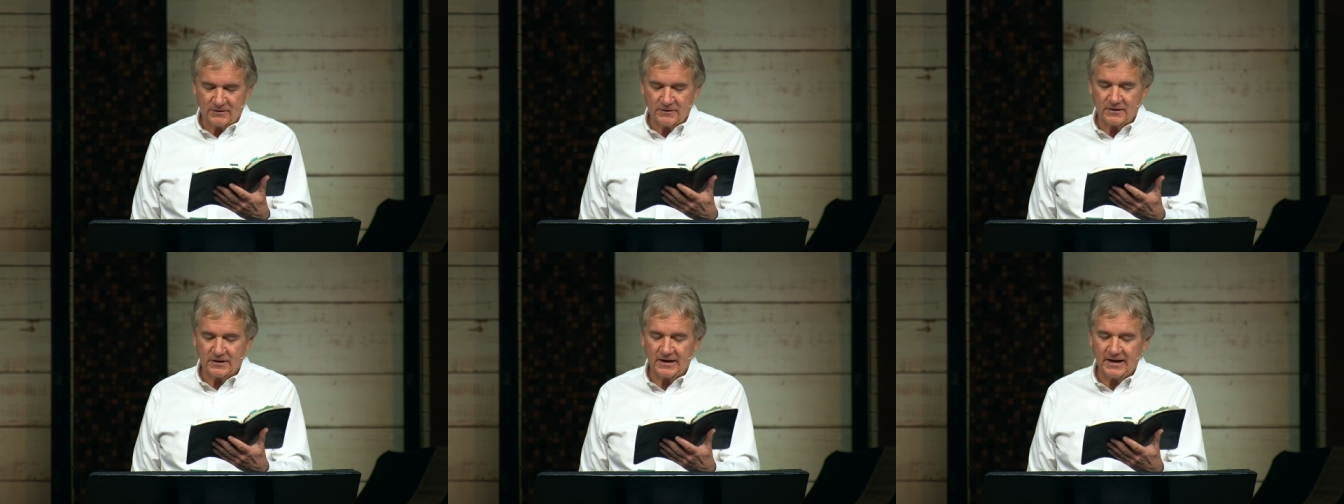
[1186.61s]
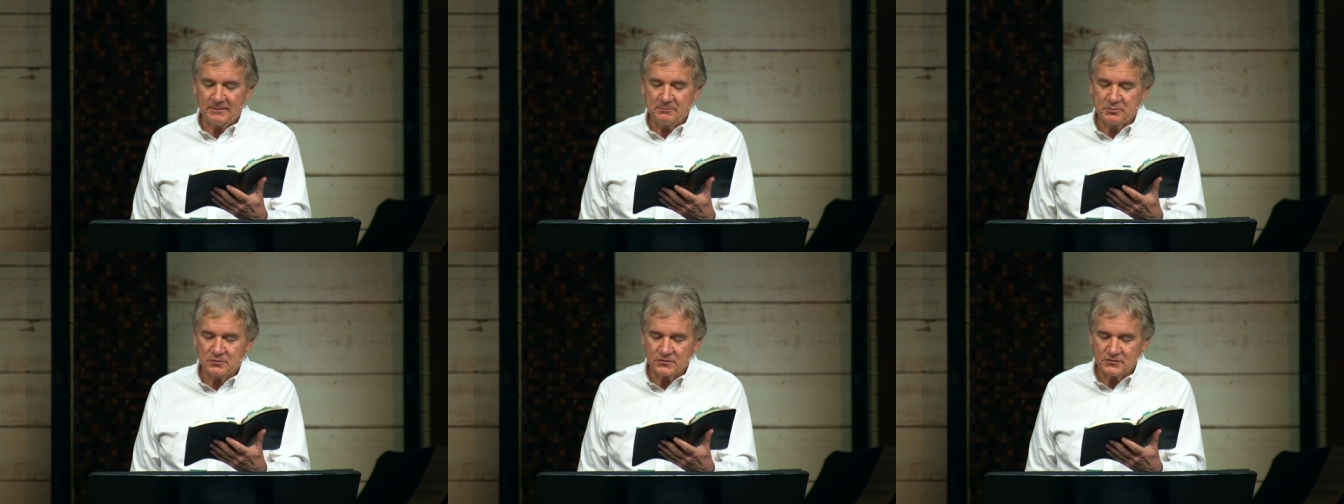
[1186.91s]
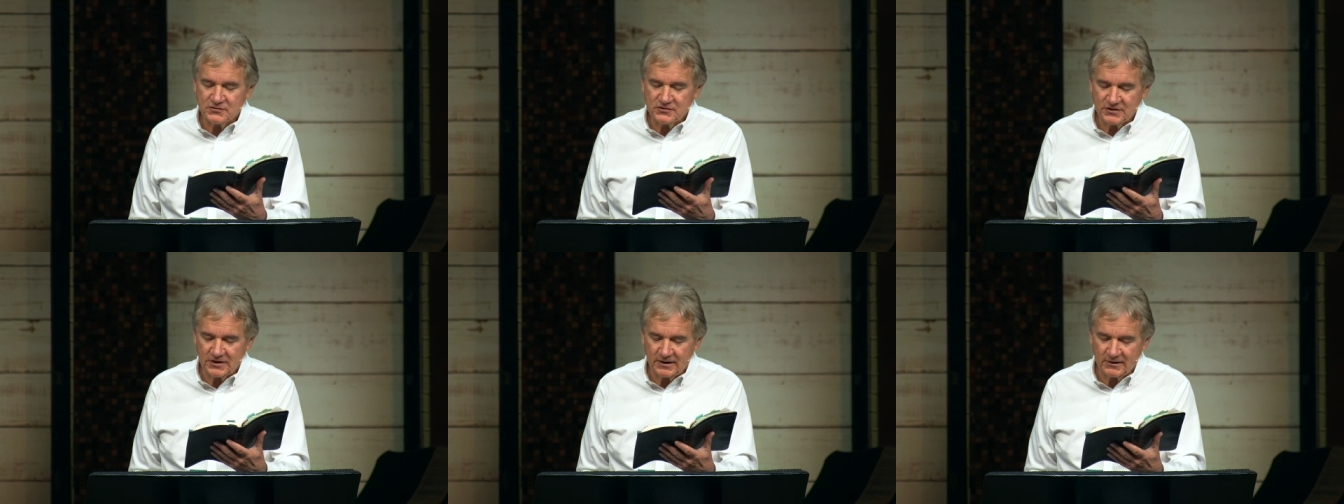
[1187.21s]
the
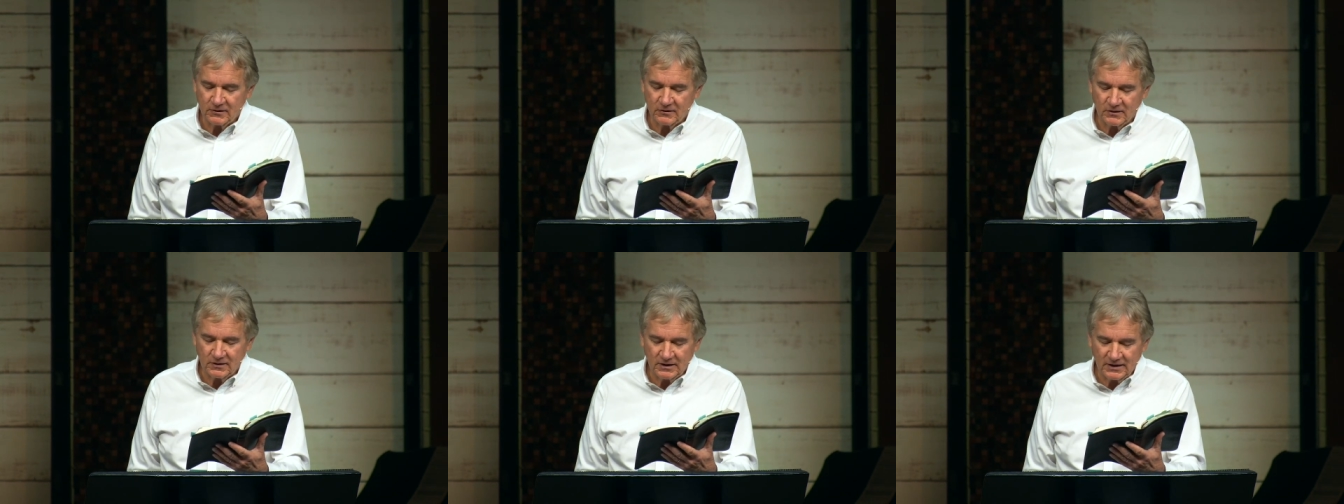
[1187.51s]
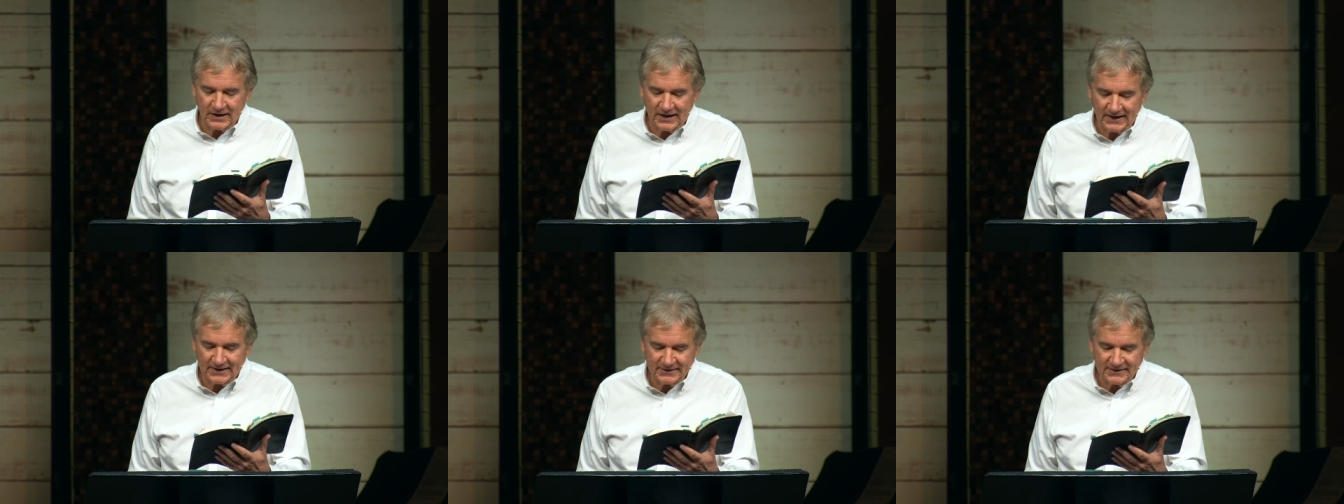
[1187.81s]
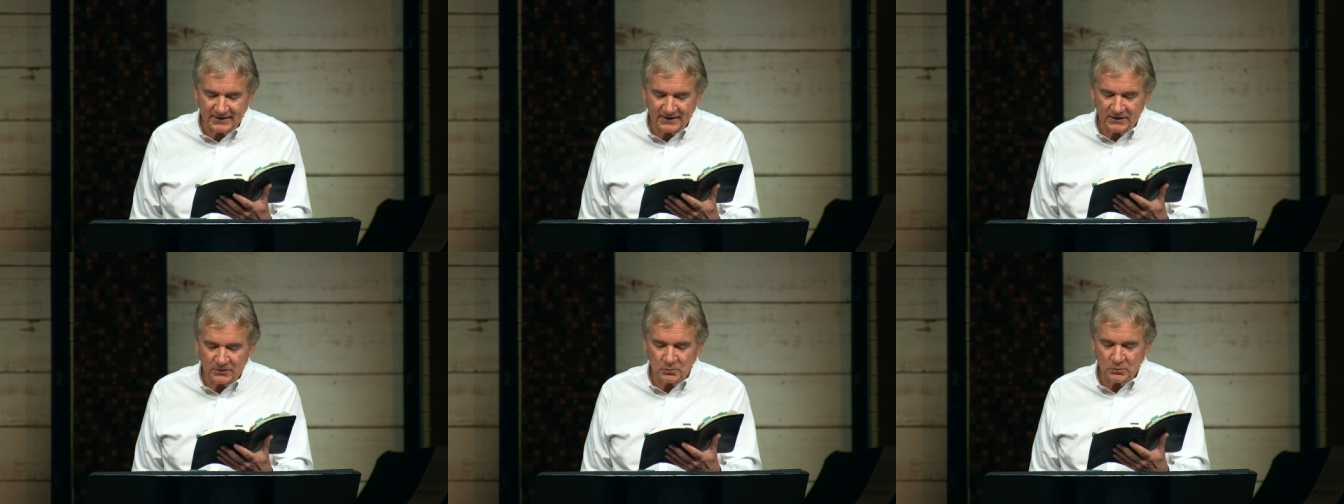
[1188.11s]
leopard shall lie
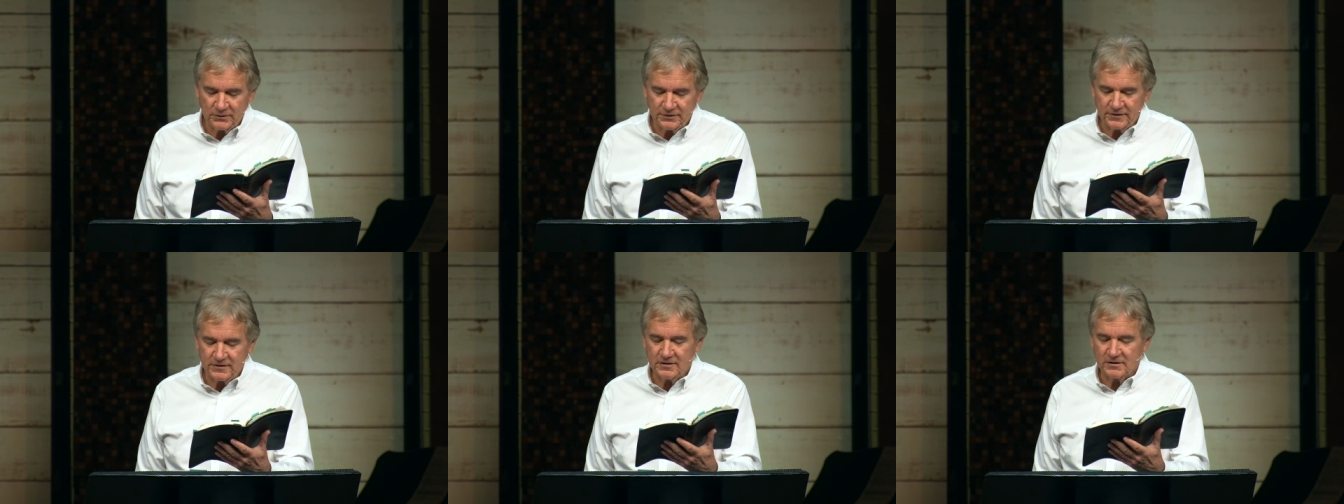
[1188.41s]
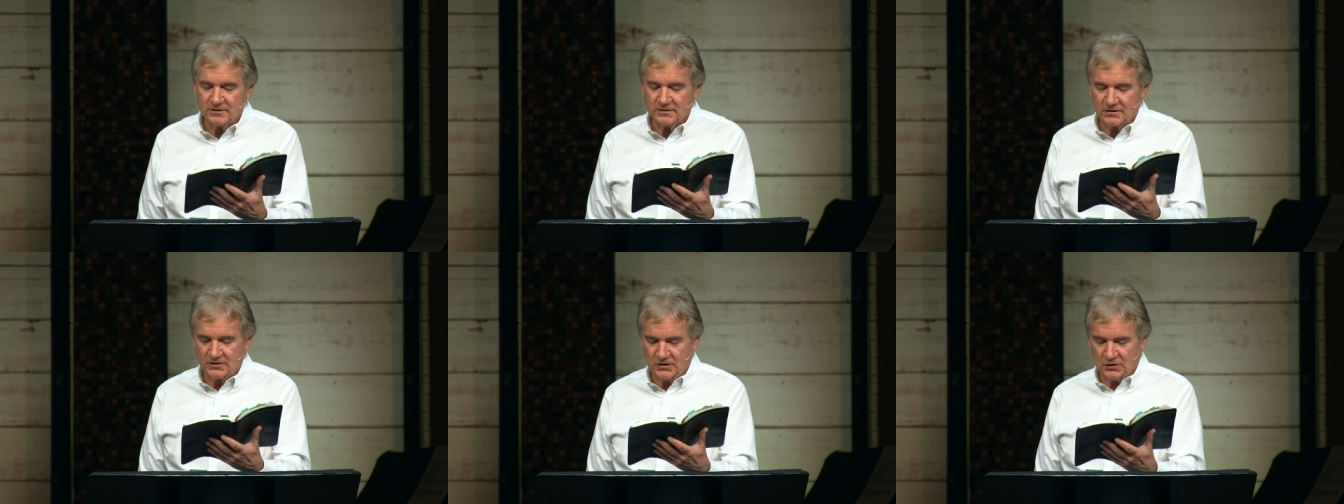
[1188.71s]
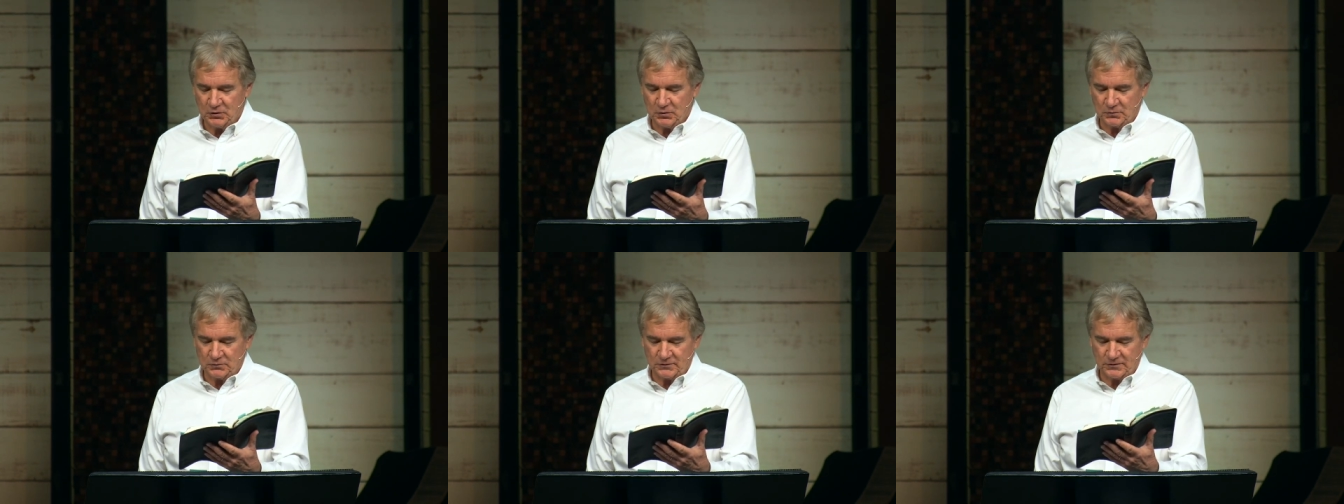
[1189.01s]
down with the young
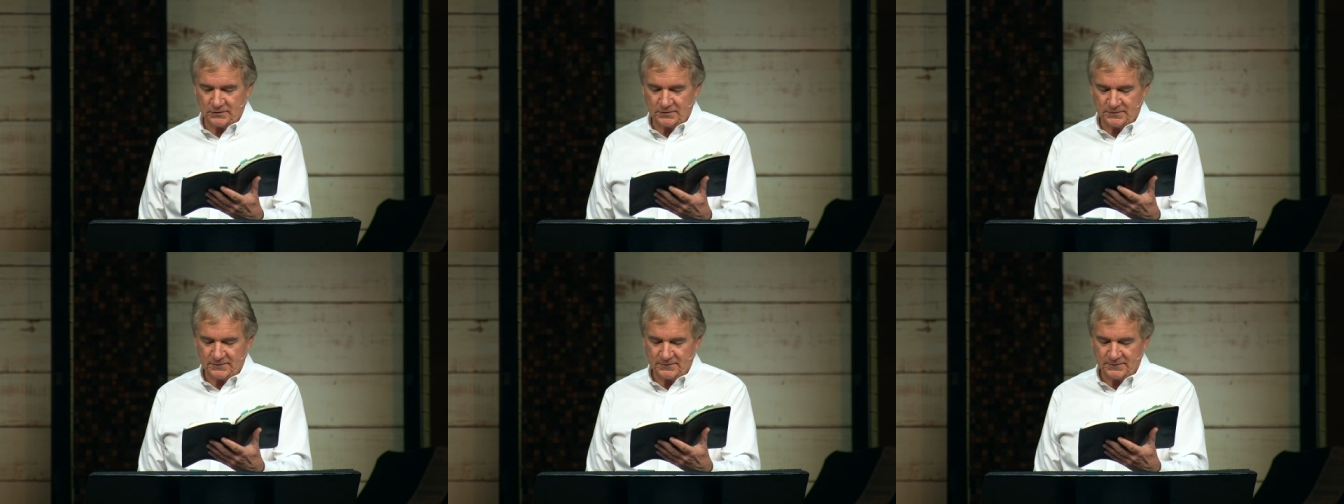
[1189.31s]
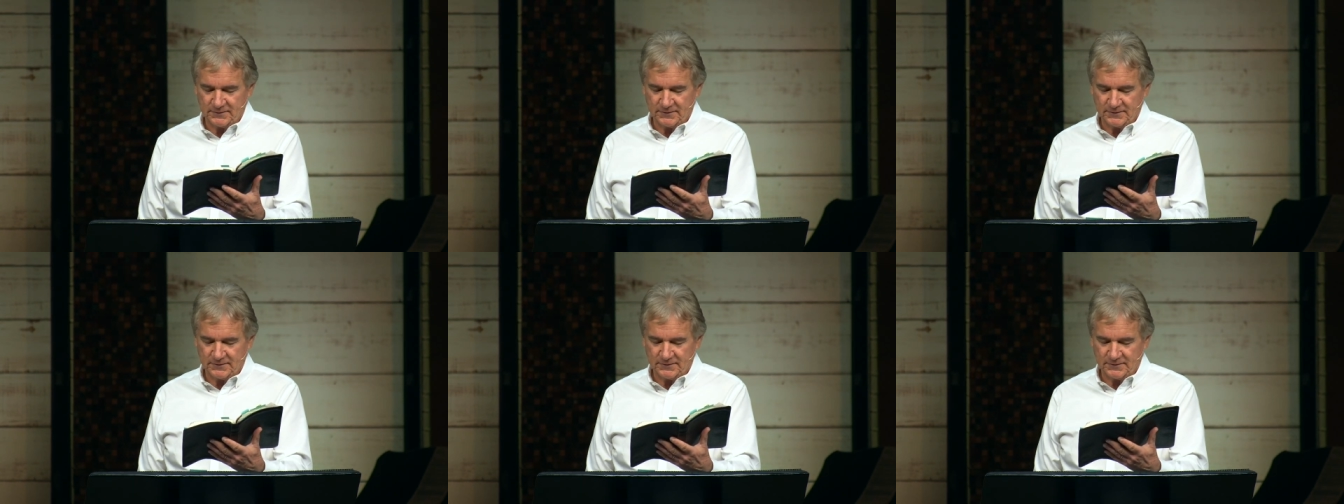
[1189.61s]
goat,